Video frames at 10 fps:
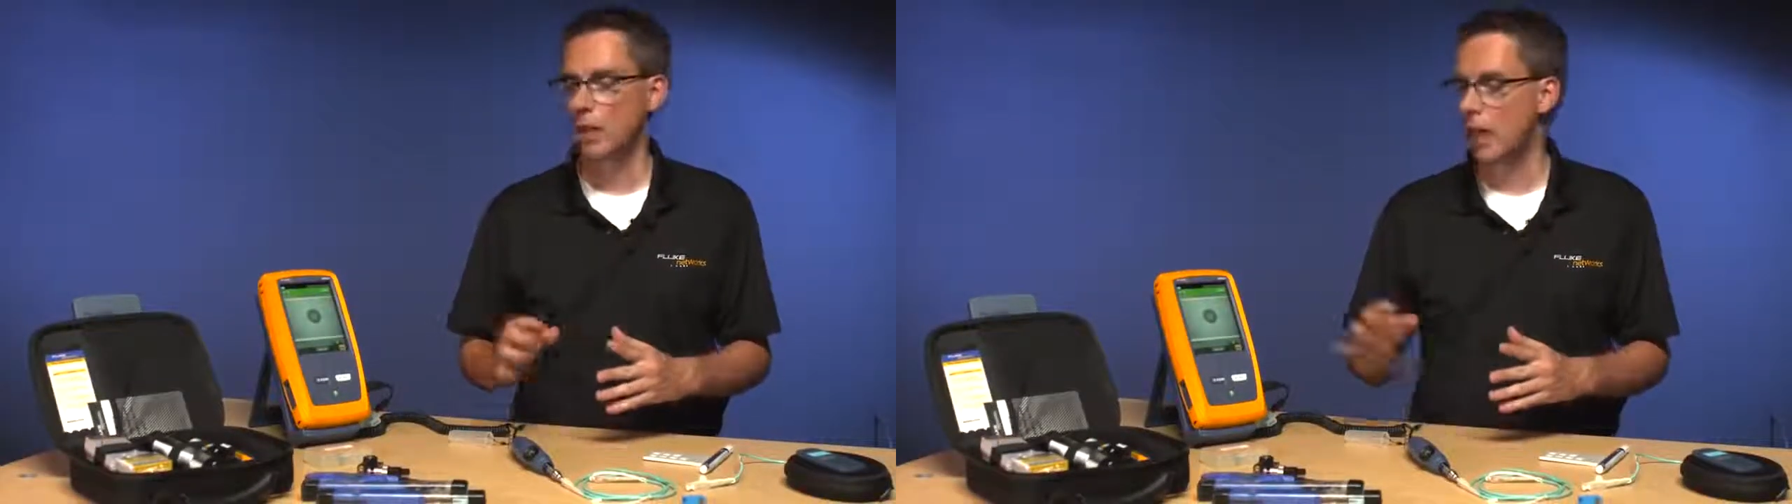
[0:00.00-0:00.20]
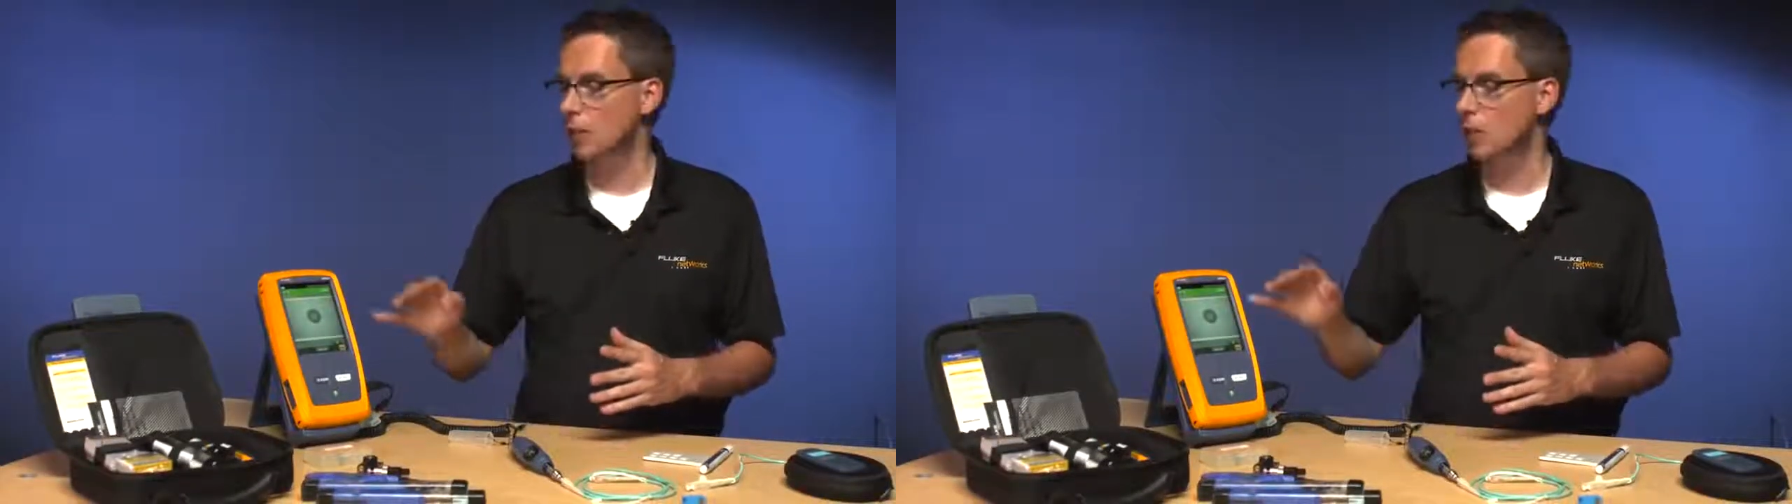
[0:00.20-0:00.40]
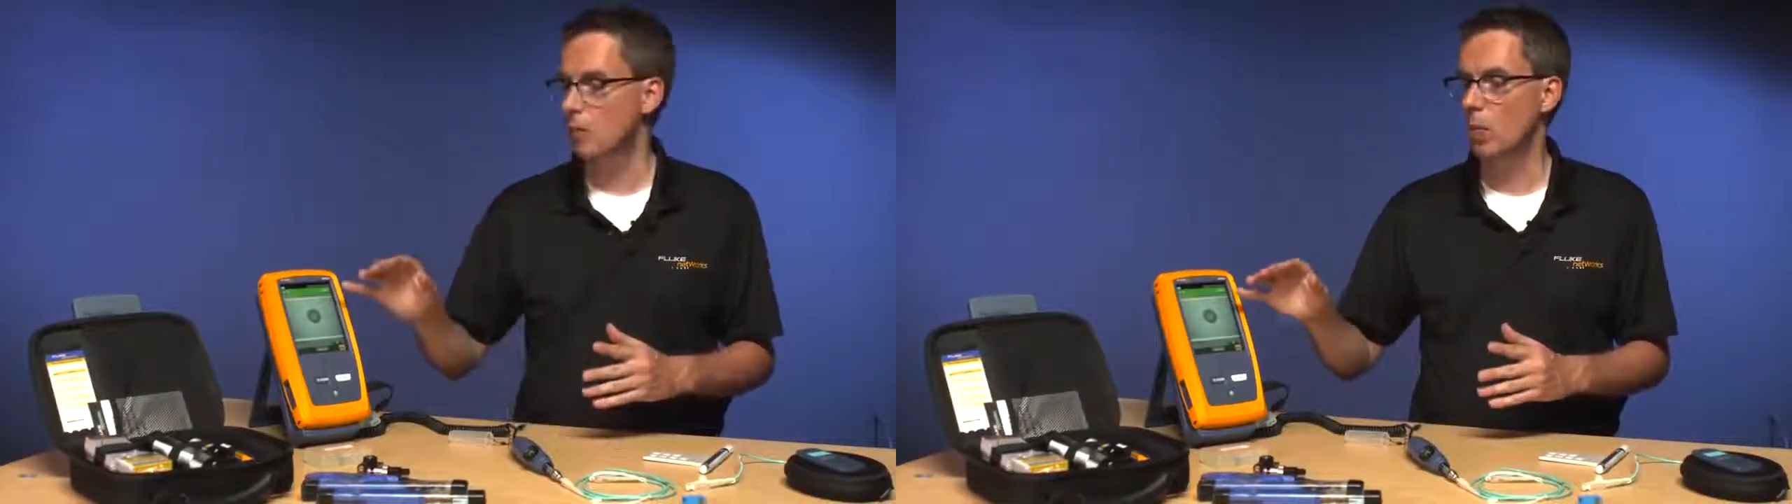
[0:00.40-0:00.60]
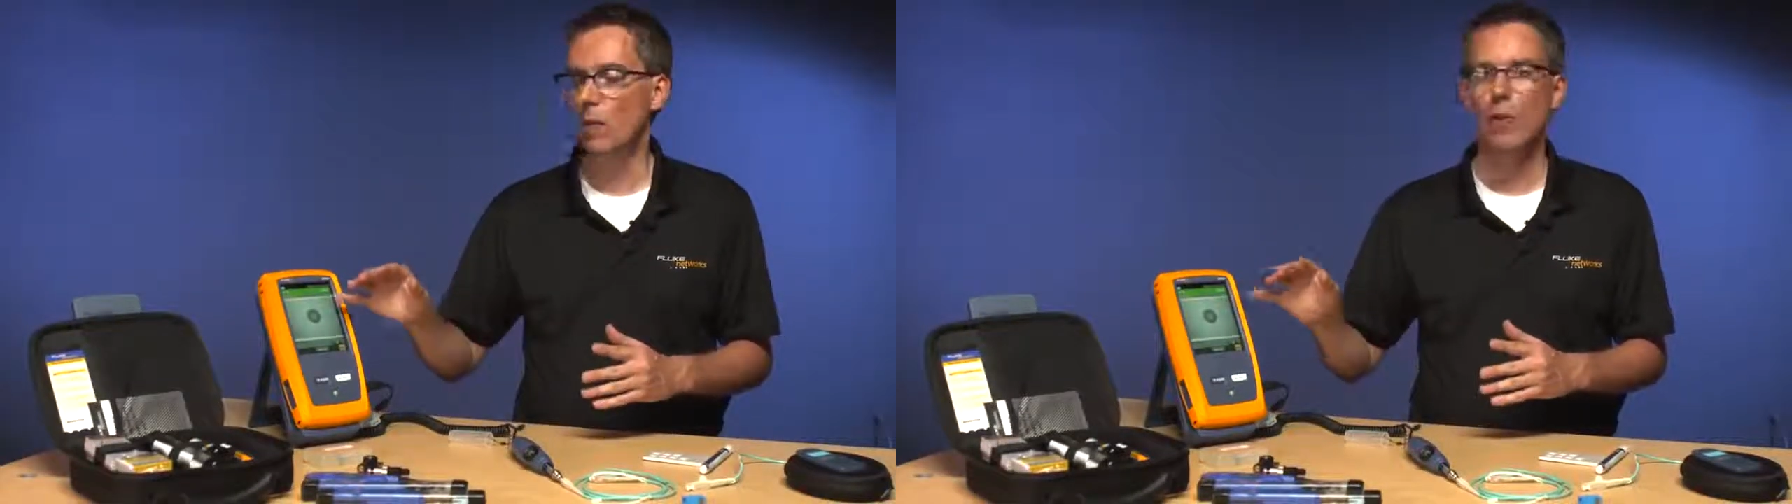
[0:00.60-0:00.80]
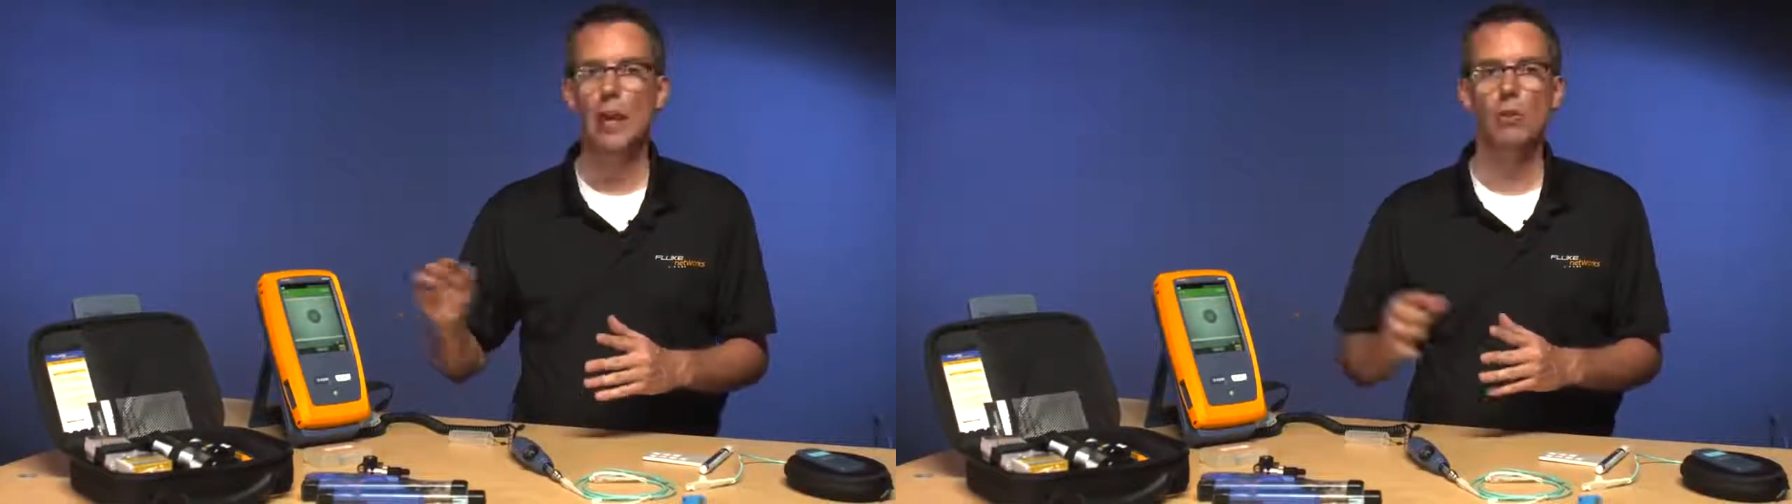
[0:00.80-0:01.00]
and ask them
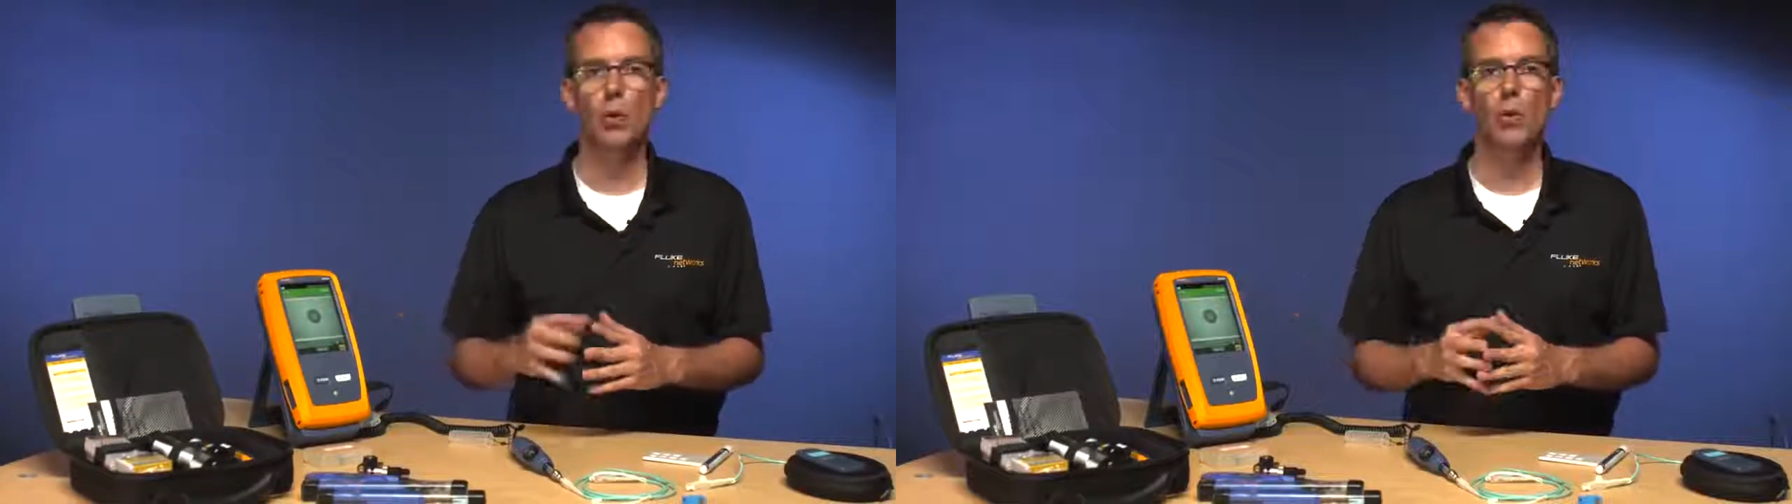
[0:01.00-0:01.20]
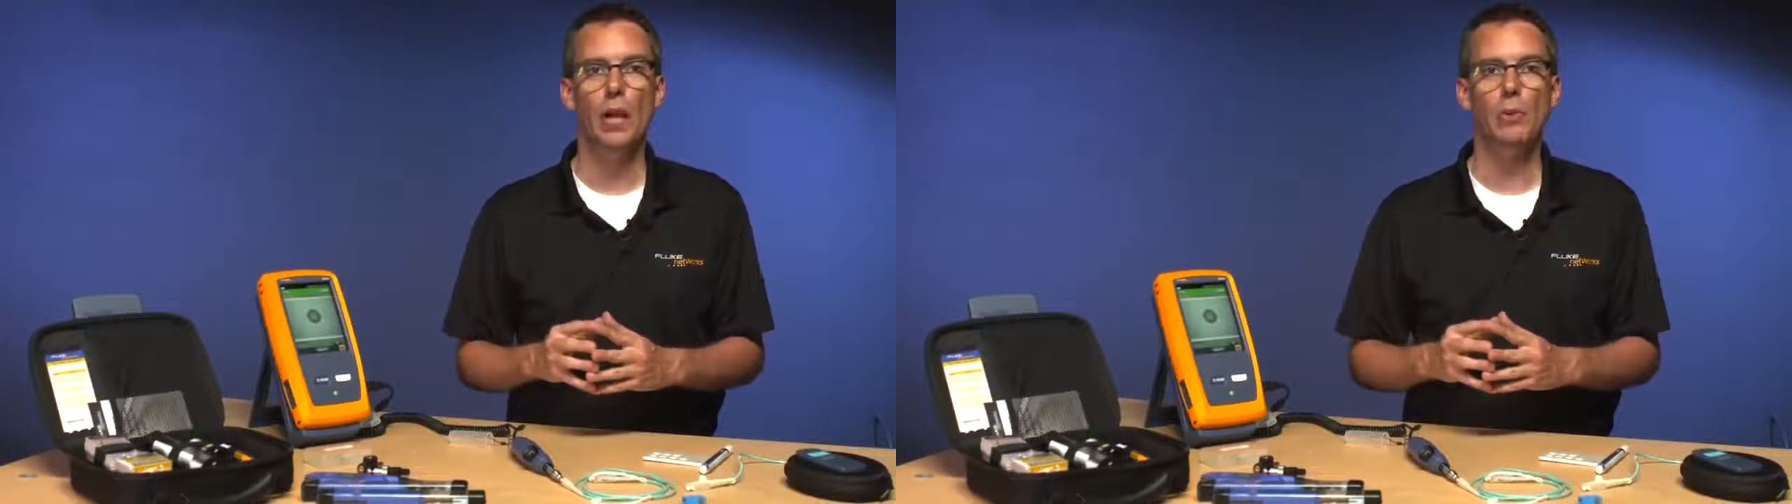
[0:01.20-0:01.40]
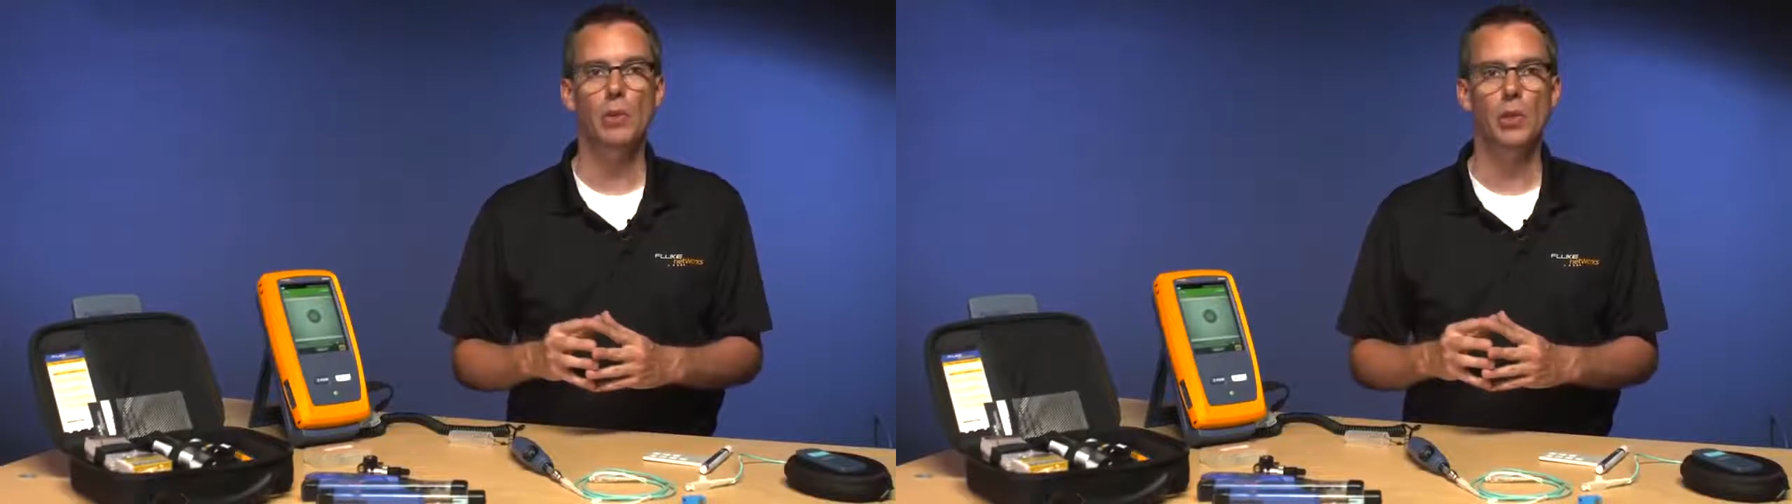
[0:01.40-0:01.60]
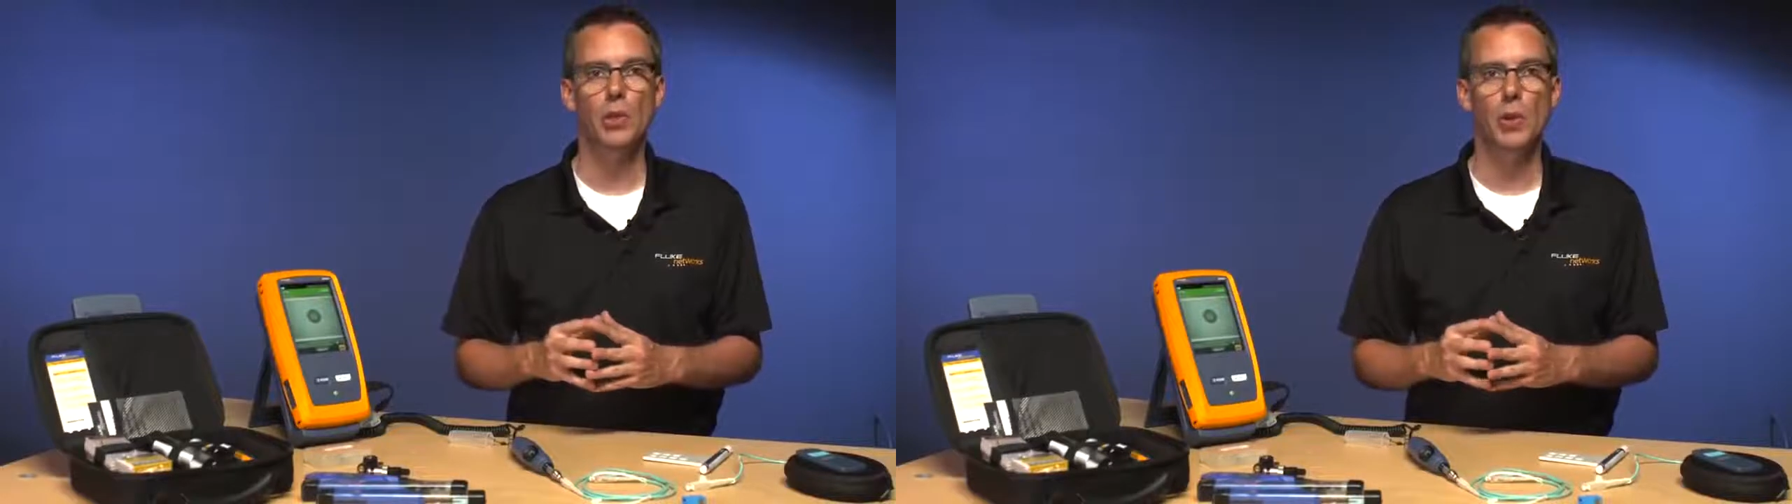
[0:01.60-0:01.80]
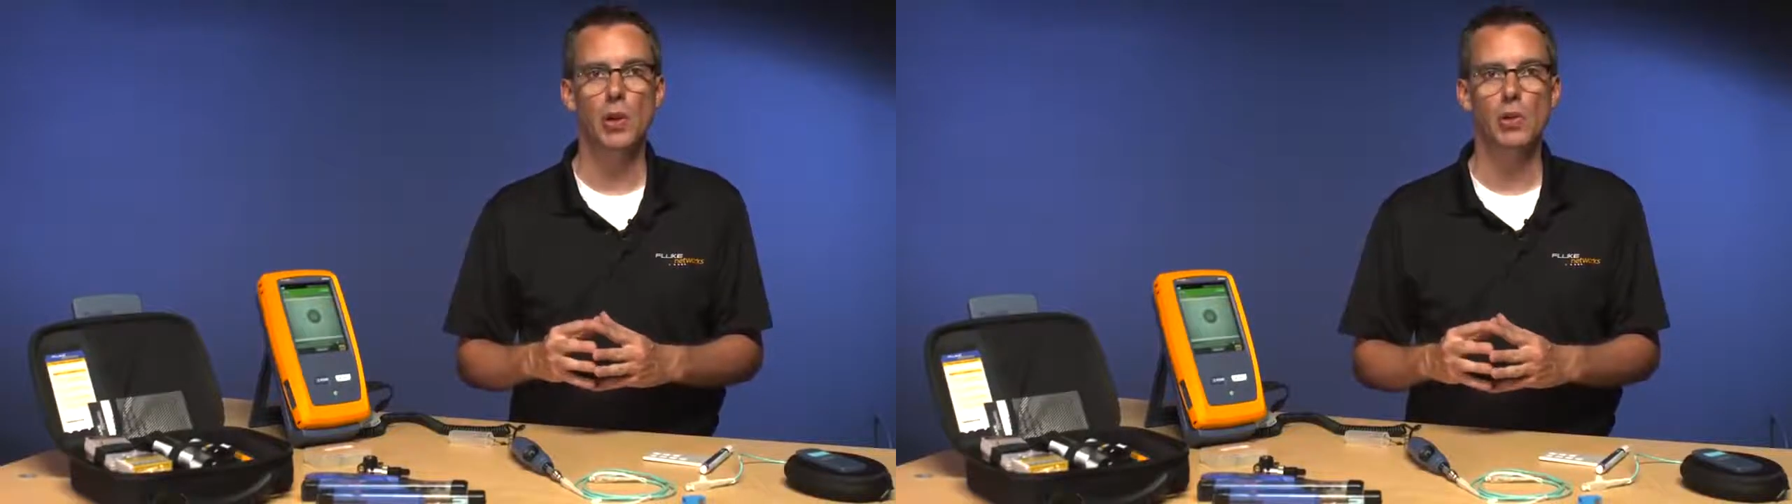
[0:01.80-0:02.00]
whether they thought that was
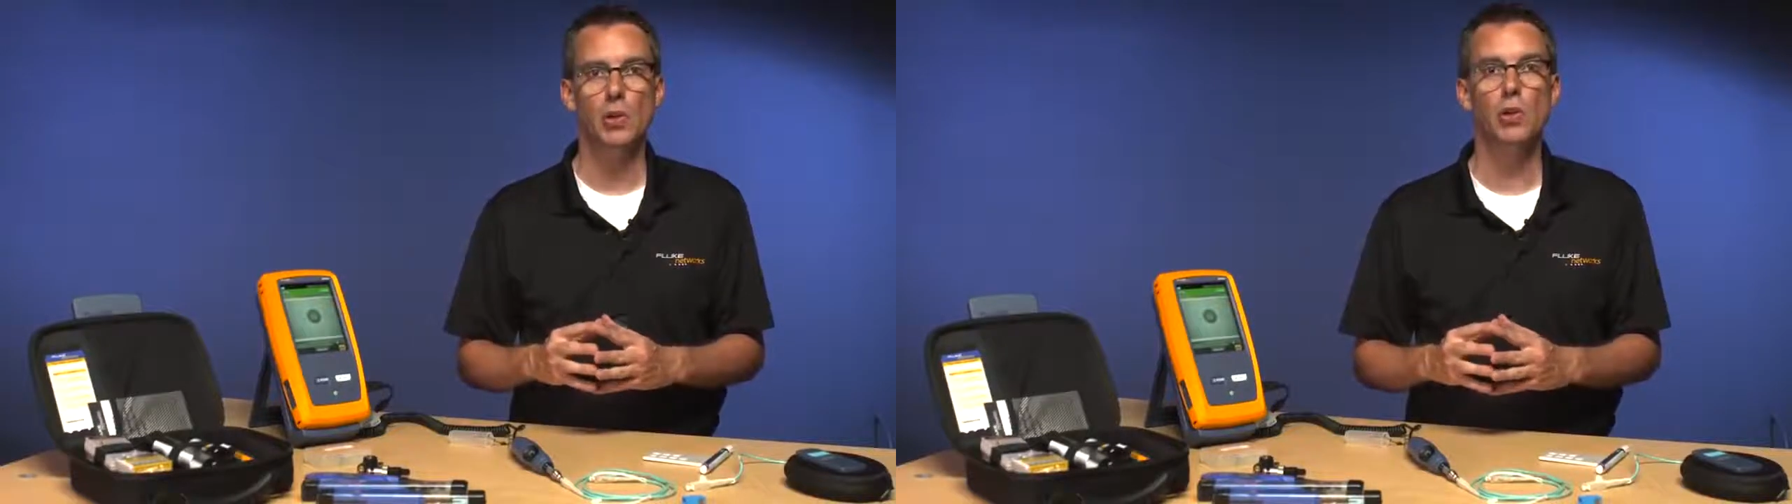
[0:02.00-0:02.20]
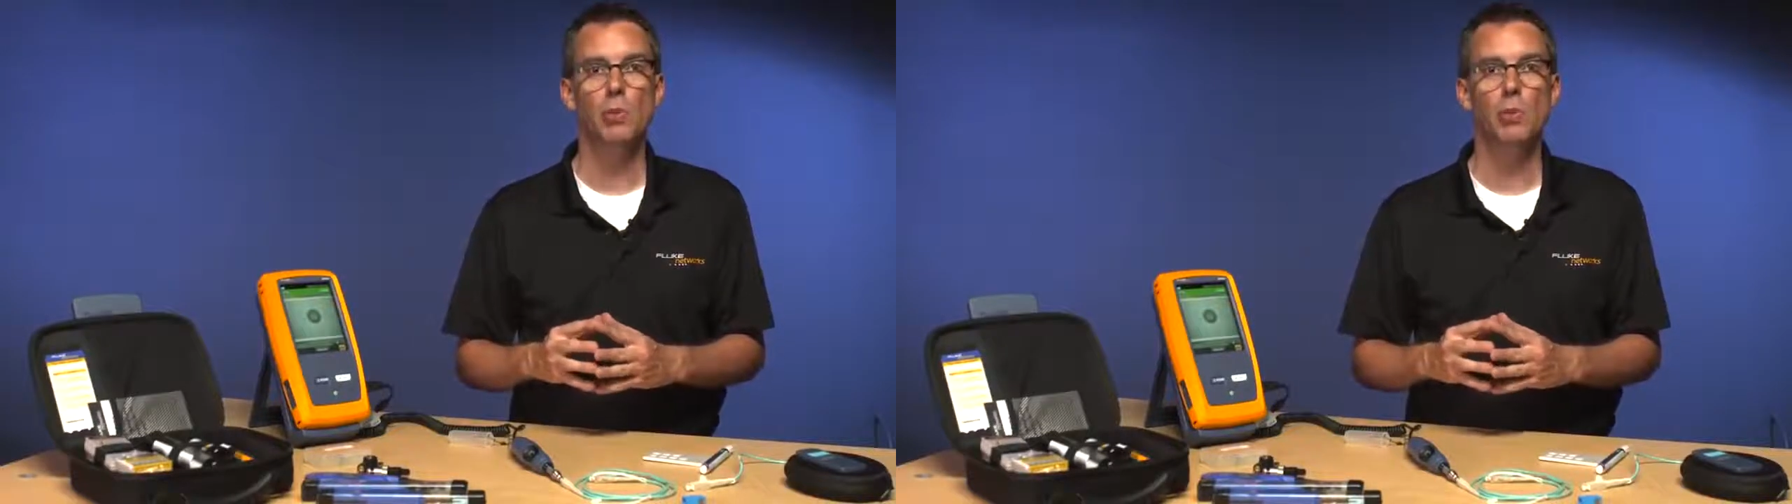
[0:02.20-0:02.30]
good or not,